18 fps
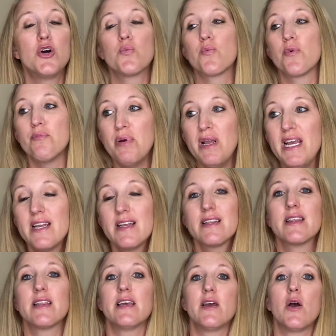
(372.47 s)

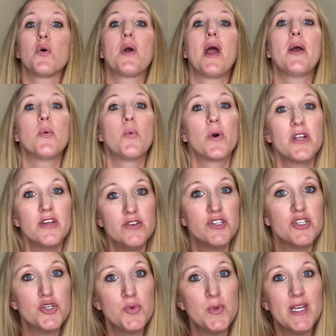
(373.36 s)
repeatedly, okay, what are you
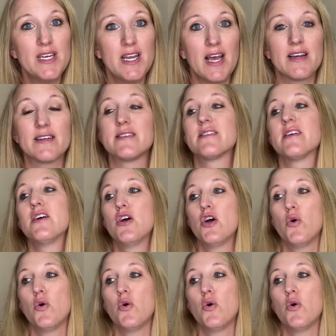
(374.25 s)
doing next?